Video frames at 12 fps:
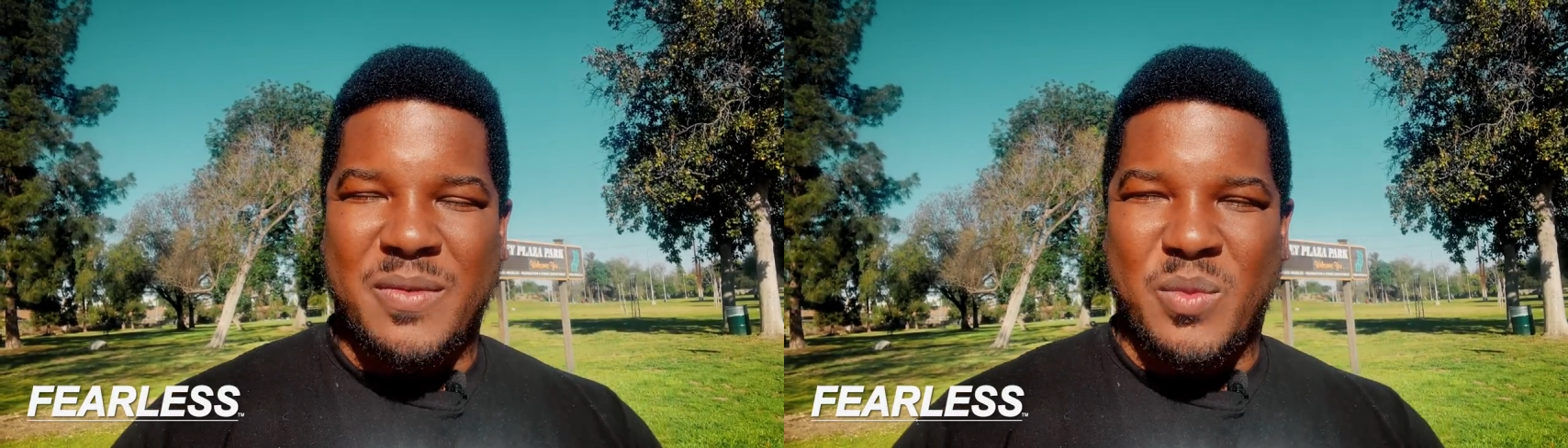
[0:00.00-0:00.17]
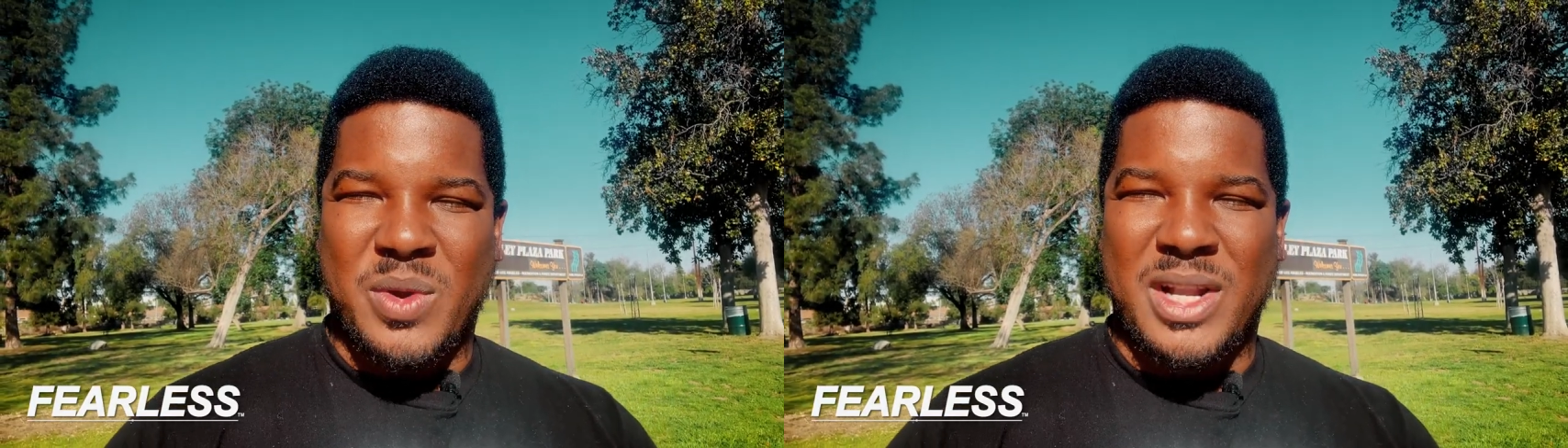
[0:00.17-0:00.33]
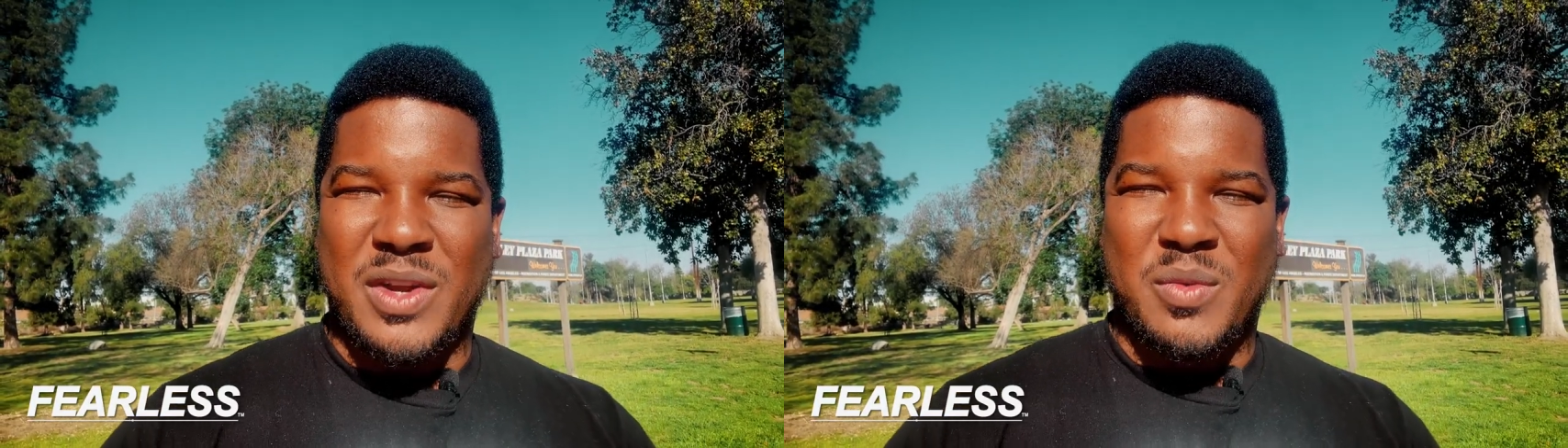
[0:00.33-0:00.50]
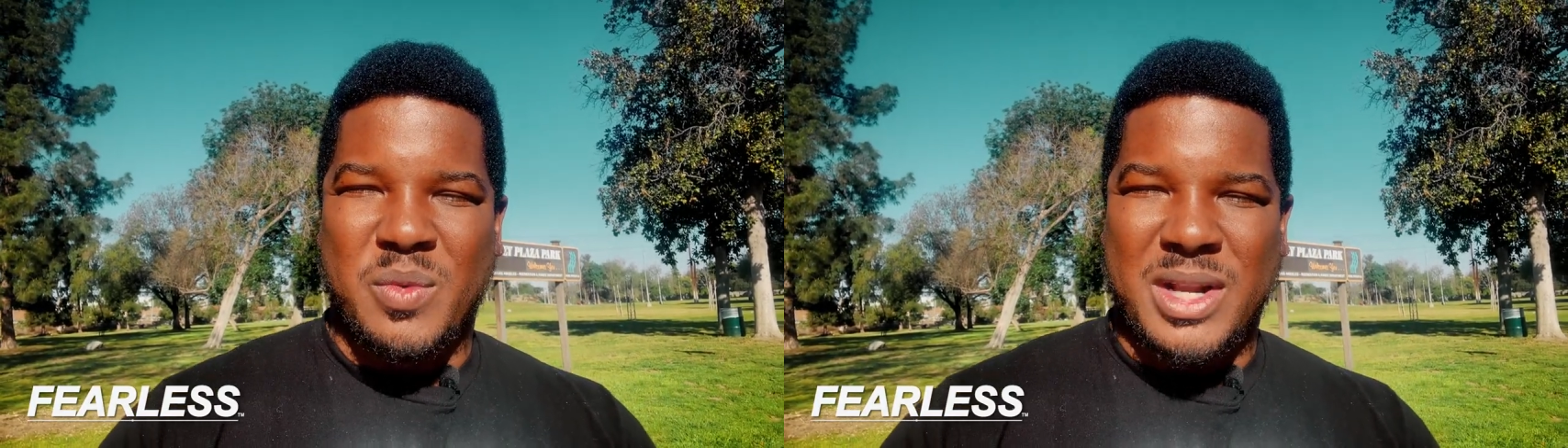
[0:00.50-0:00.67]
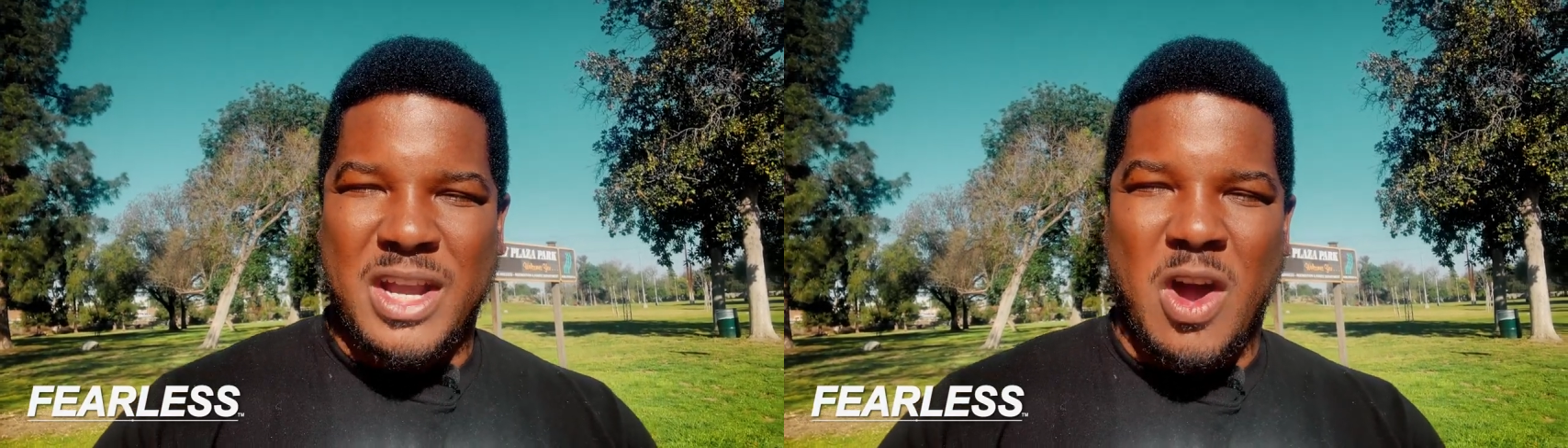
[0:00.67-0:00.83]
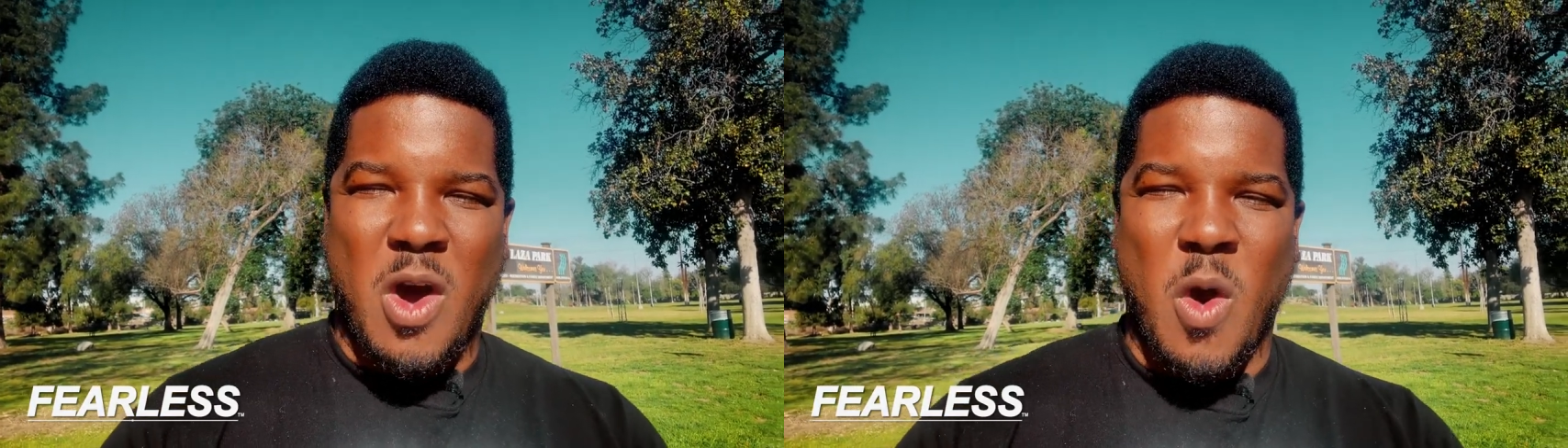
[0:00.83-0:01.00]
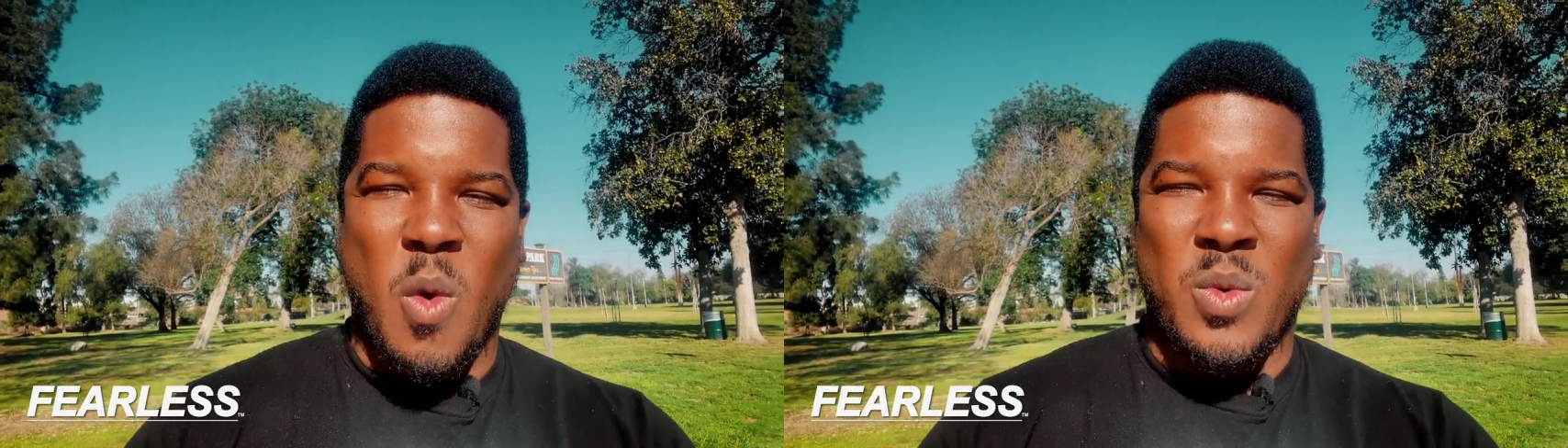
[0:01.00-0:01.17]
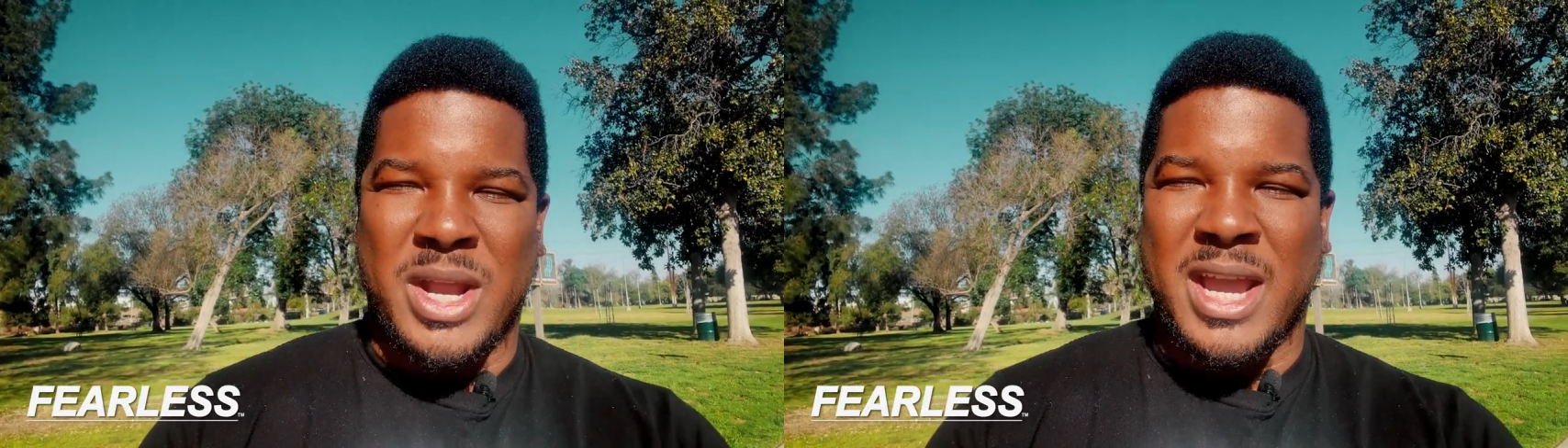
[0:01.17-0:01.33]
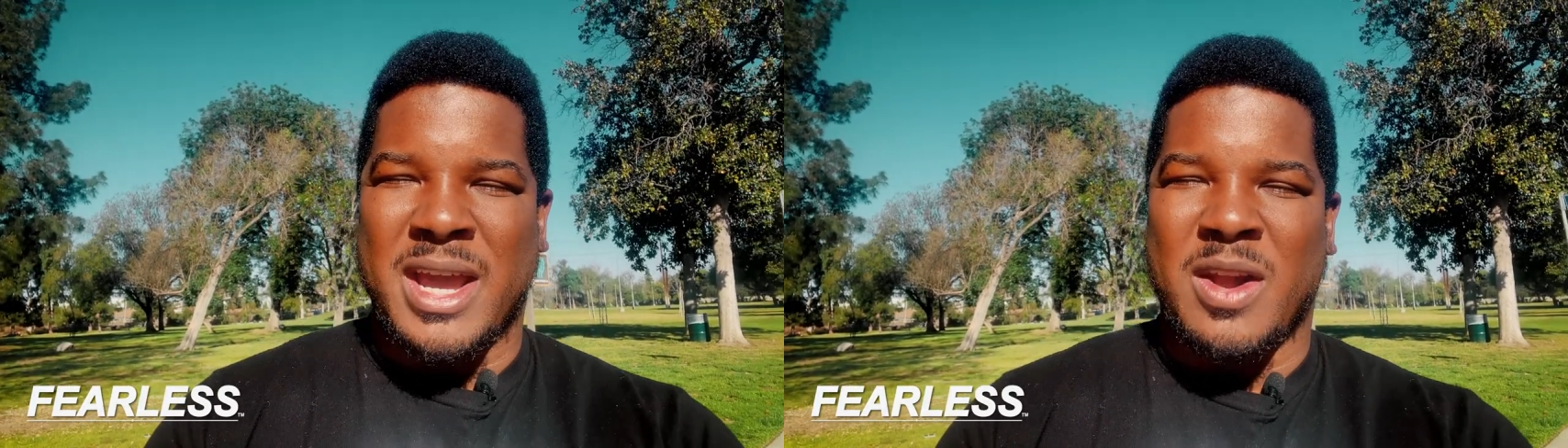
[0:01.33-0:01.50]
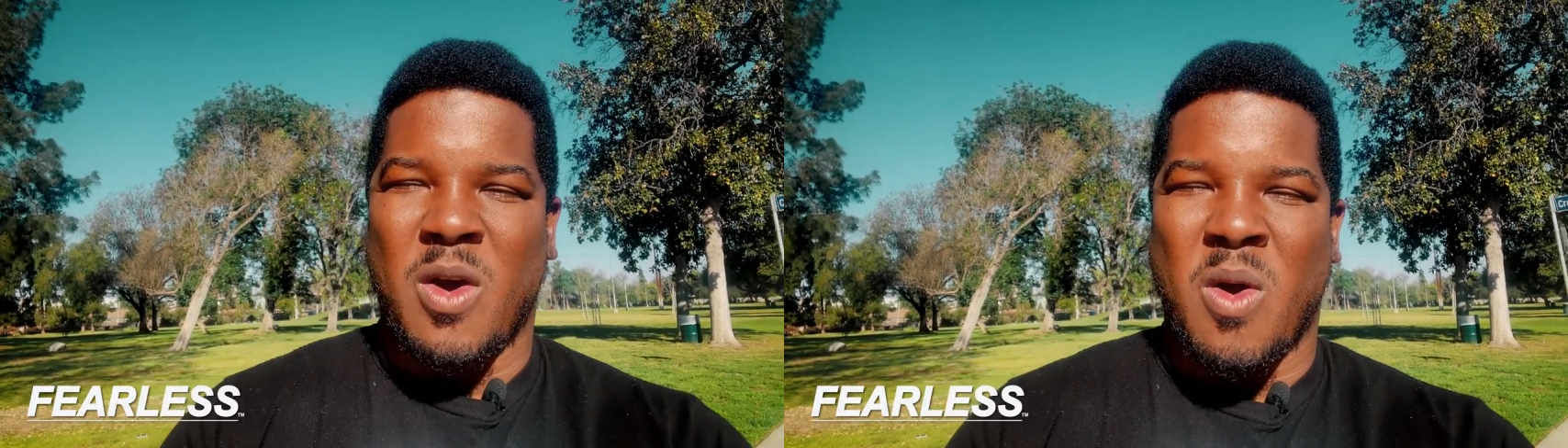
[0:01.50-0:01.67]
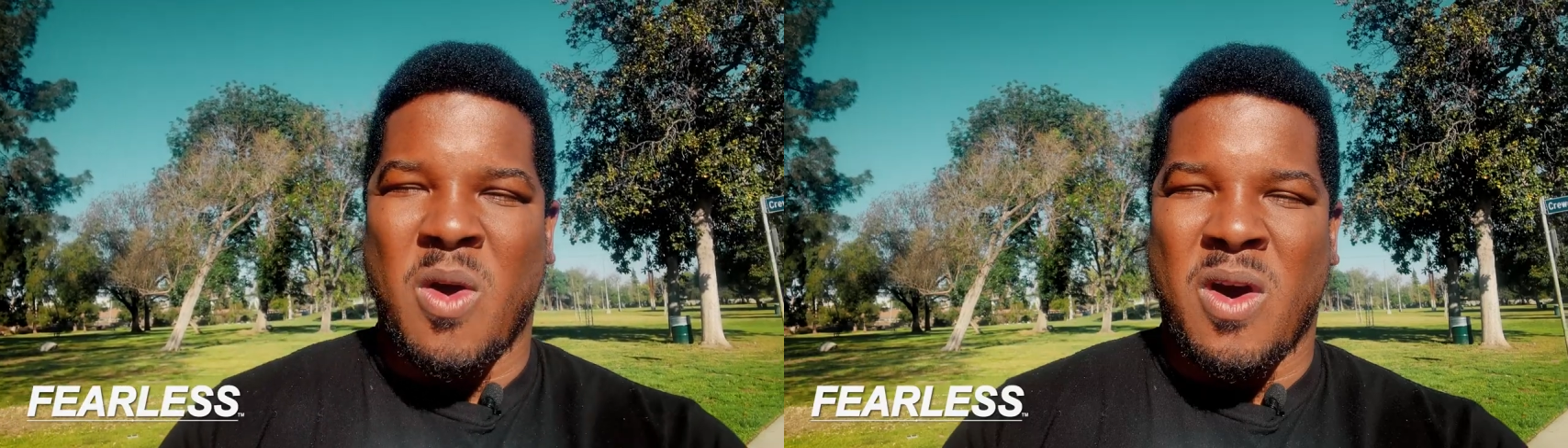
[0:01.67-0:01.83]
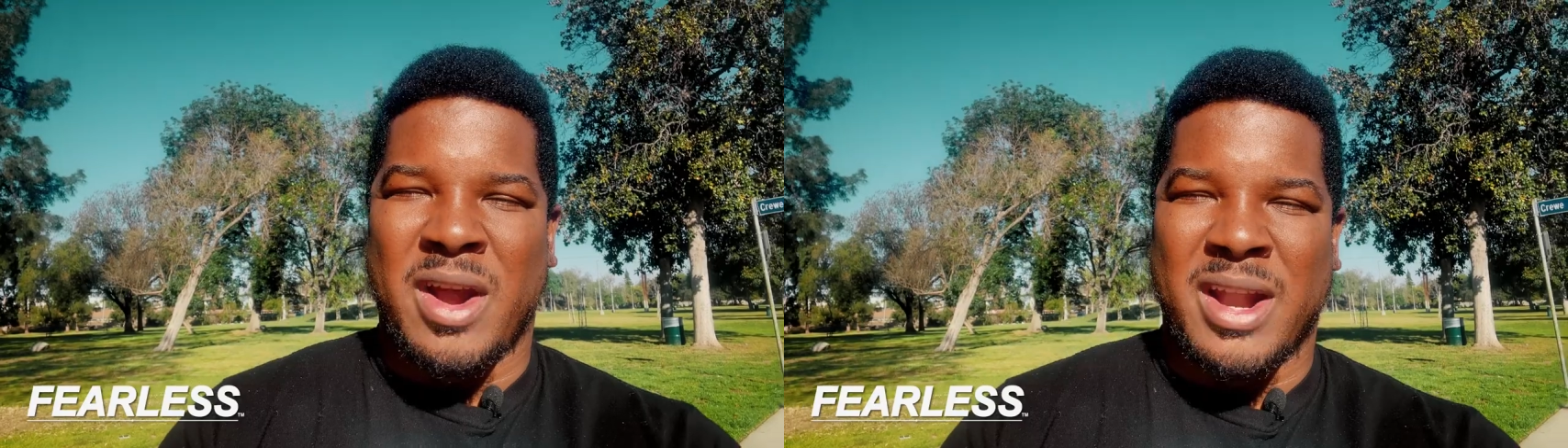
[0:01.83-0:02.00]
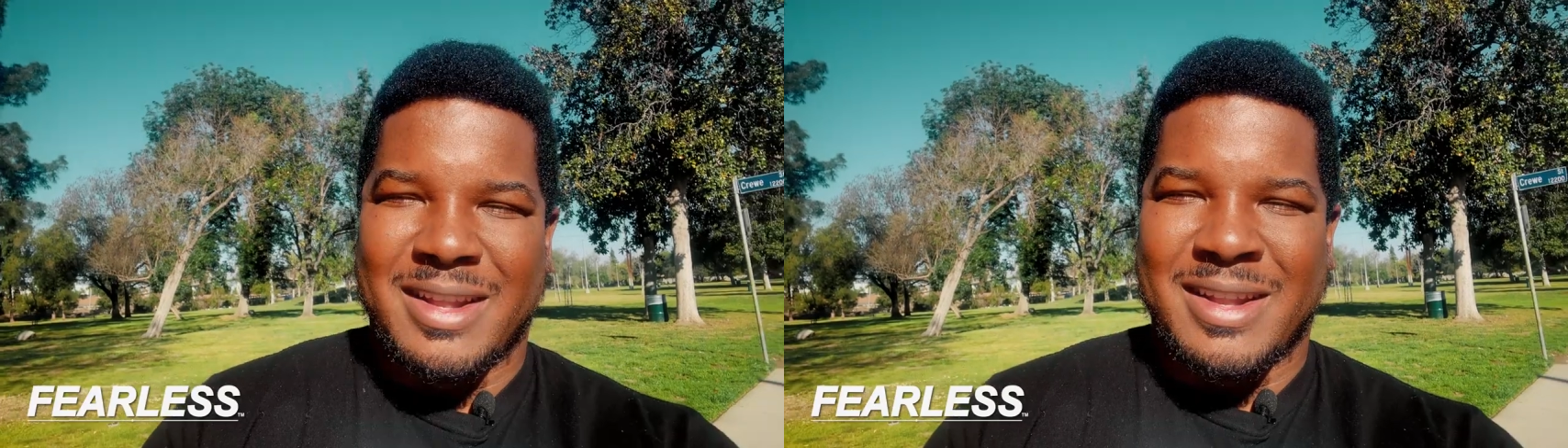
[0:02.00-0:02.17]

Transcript: really, really hone in on